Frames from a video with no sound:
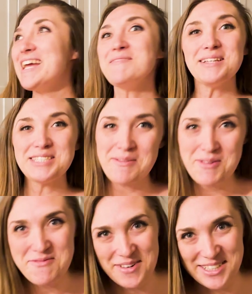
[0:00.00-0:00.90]
am the type
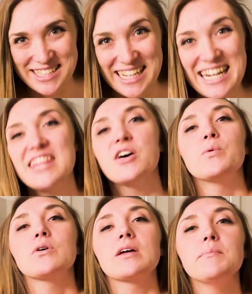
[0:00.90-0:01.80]
of person that
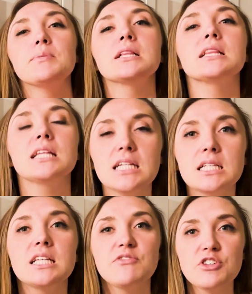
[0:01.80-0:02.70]
will
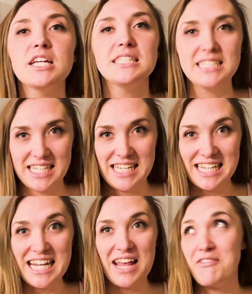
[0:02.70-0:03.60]
completely forget to eat